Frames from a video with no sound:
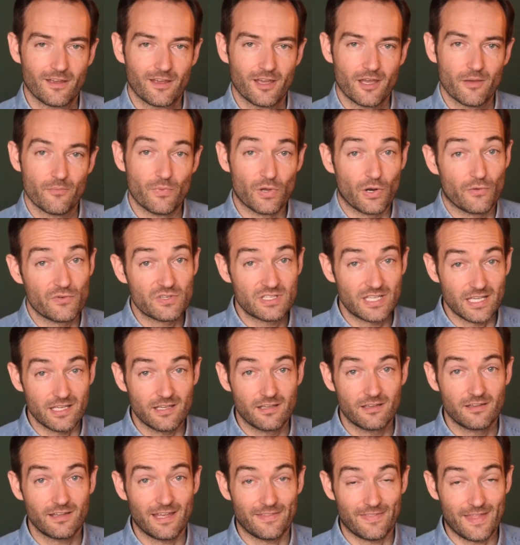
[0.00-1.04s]
But obviously
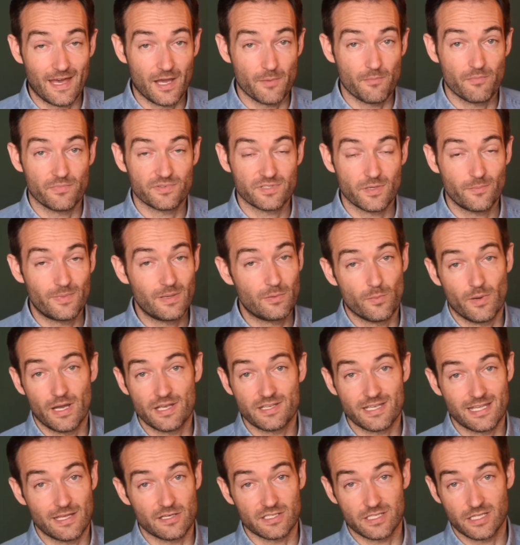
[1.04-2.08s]
some people might say
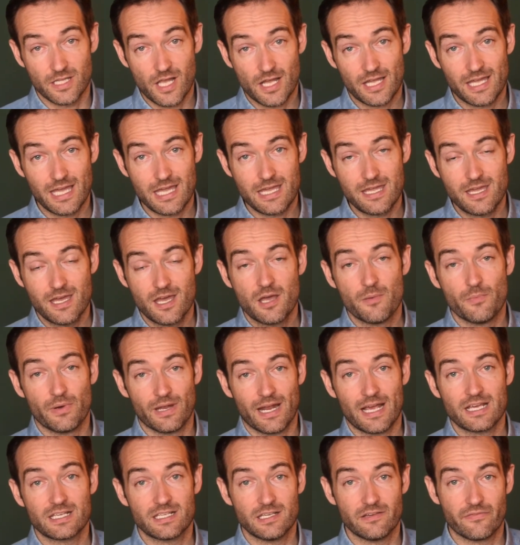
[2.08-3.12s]
that's lucky, but
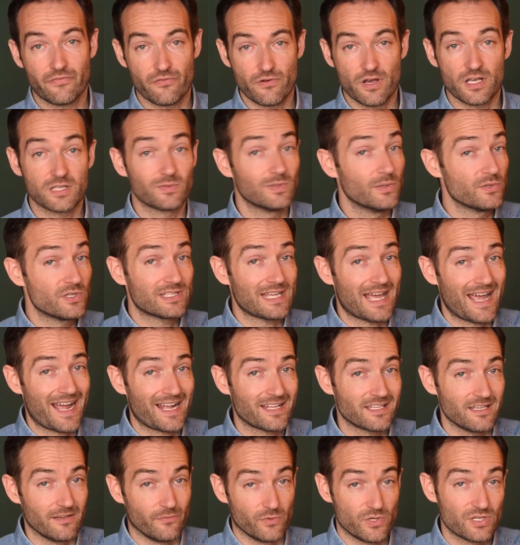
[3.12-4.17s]
actually for us, we were just
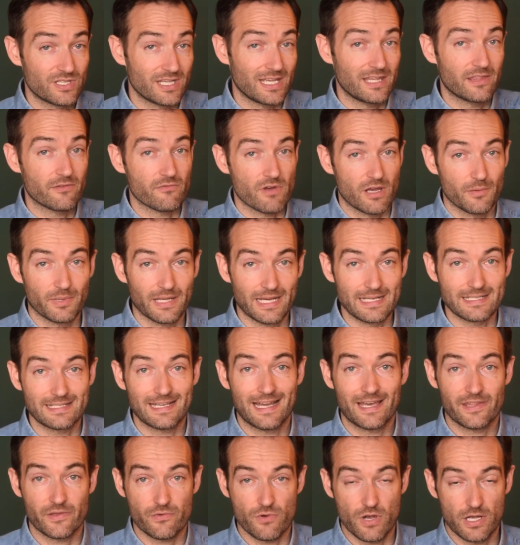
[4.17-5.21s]
active, we're just in the right place
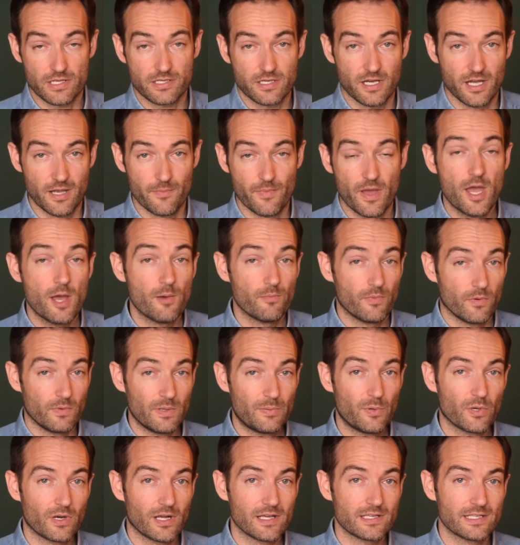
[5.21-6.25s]
at the right time, but we
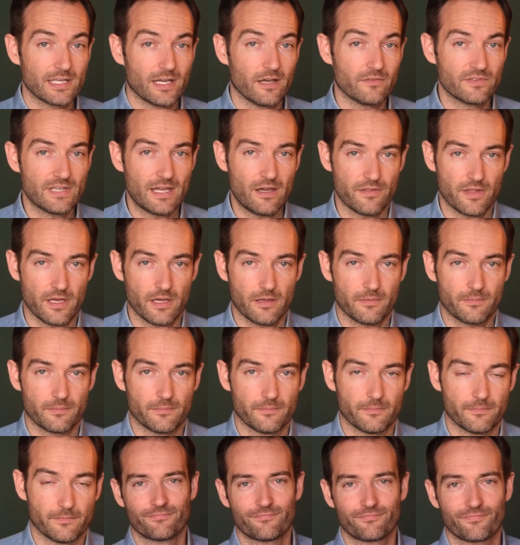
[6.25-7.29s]
put ourselves out there.
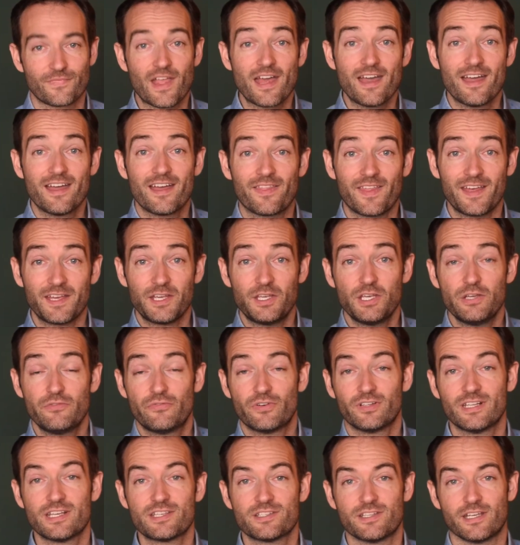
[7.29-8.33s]
Thank you for
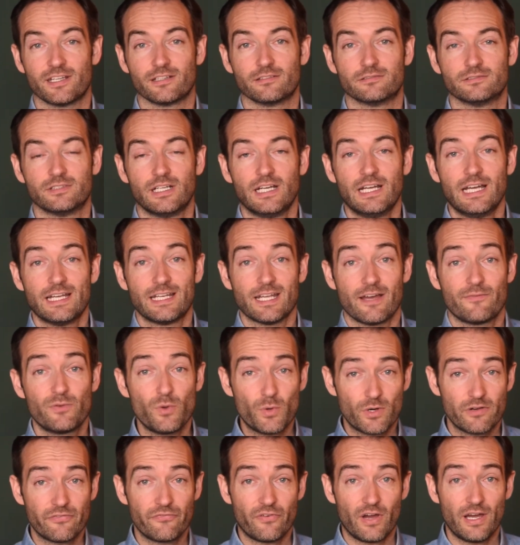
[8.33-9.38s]
listening. Now, if you want
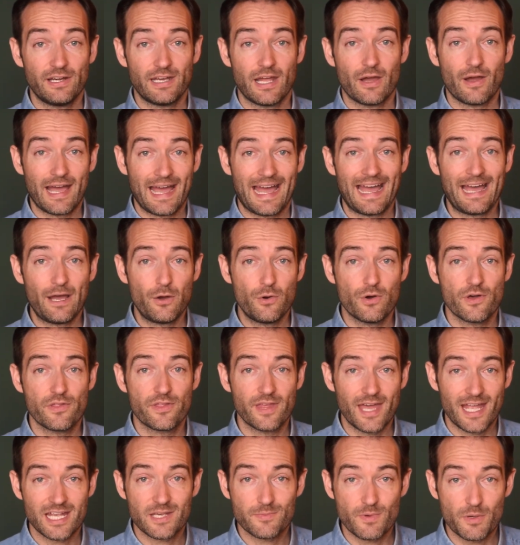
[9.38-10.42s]
to find out how the
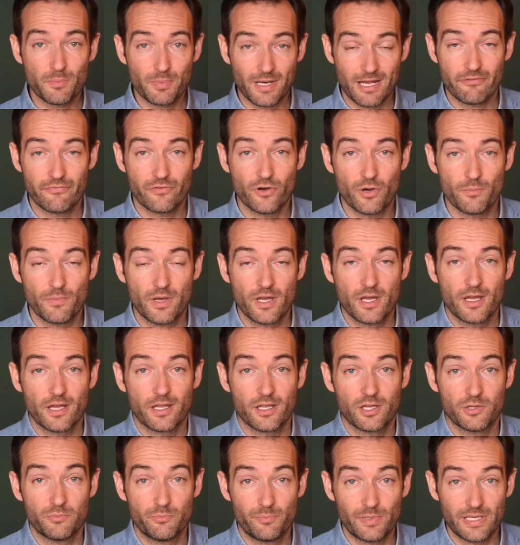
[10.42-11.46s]
HMO platform
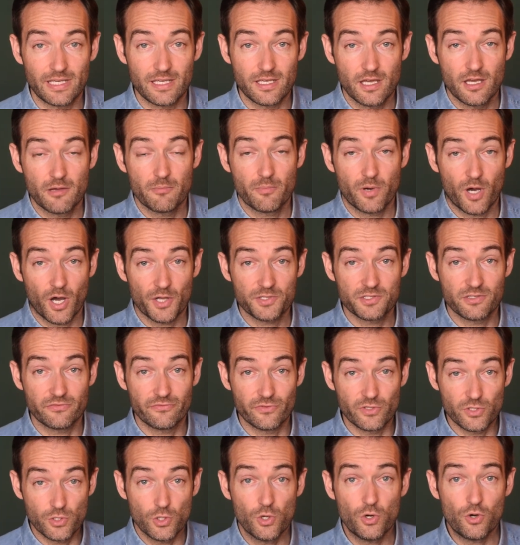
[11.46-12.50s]
could be part of
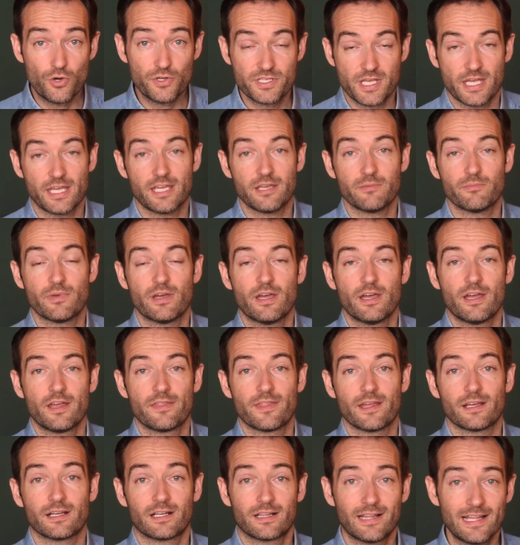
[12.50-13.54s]
your team,
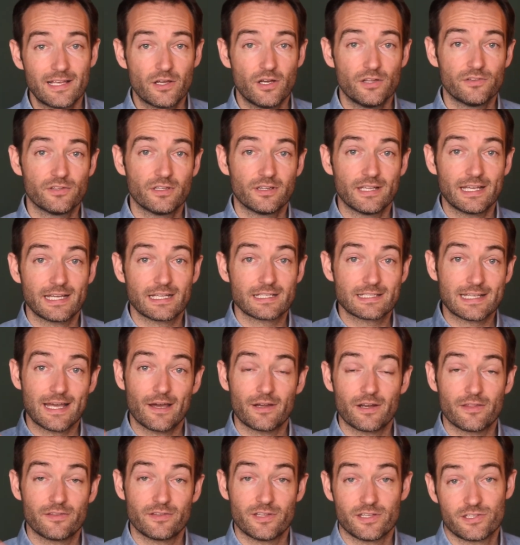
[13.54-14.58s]
then click on the link down
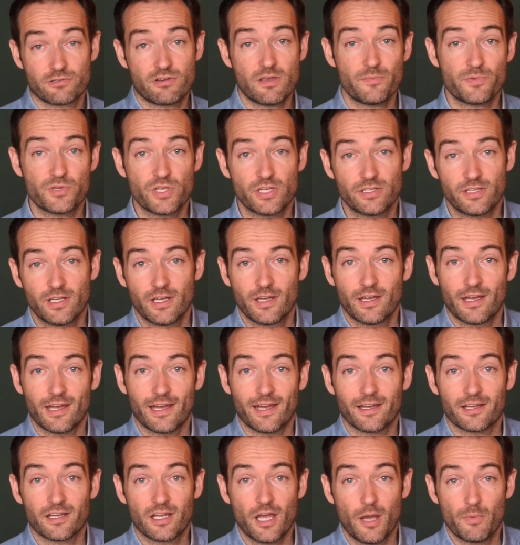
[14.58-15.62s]
in the description
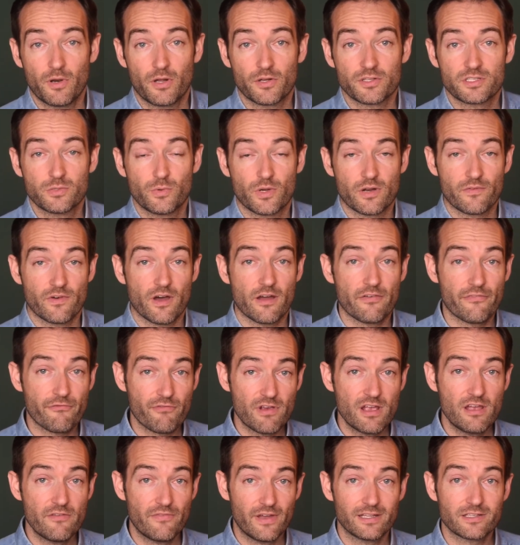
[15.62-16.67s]
and come along to one of our free
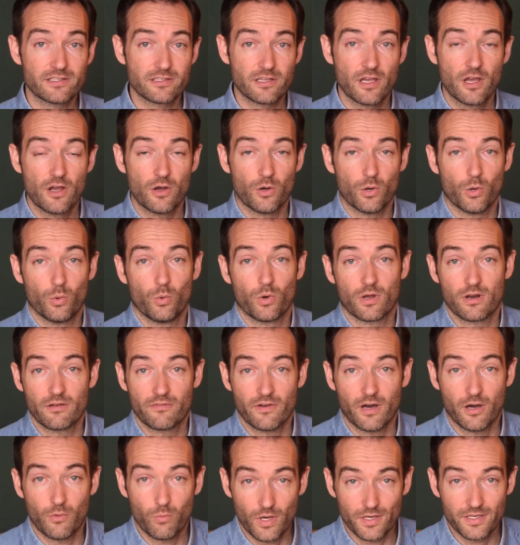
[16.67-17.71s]
events or one of
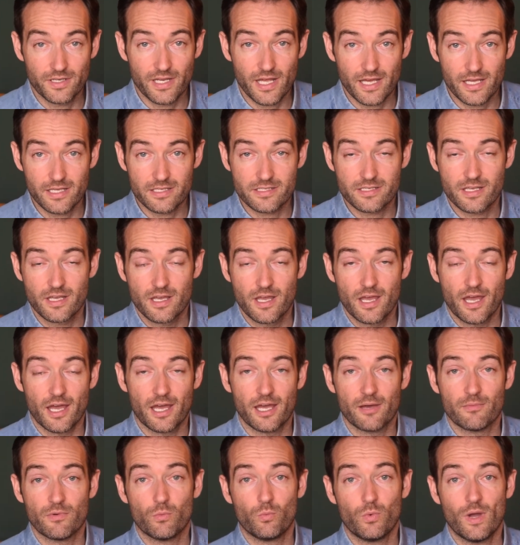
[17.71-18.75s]
our one days
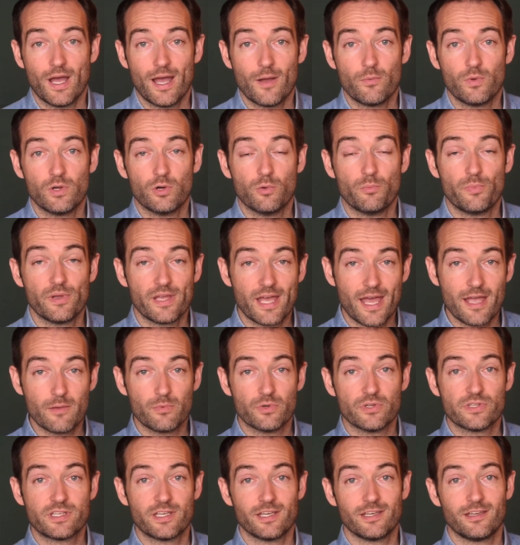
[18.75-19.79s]
where we'll be able
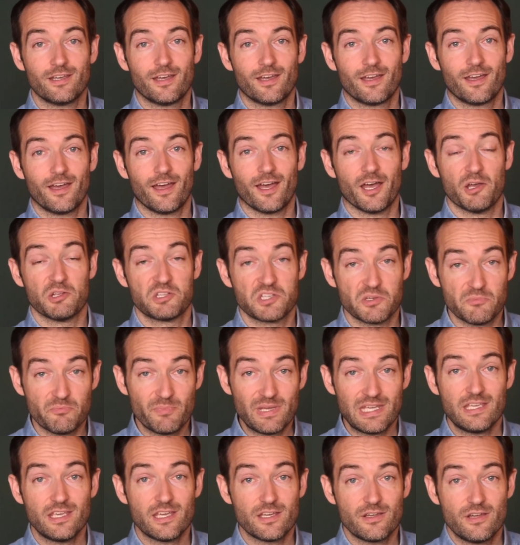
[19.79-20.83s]
to
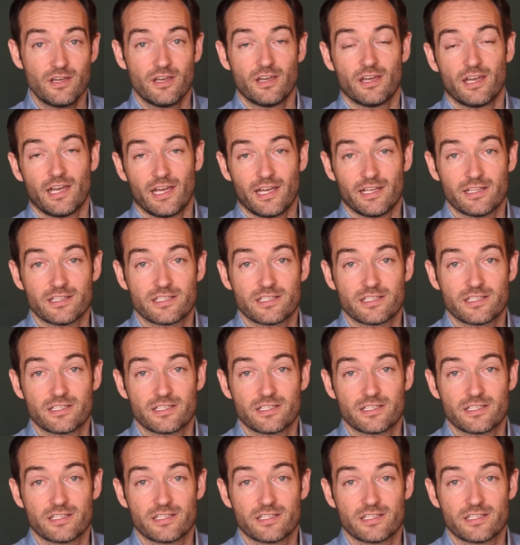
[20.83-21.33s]
meet you and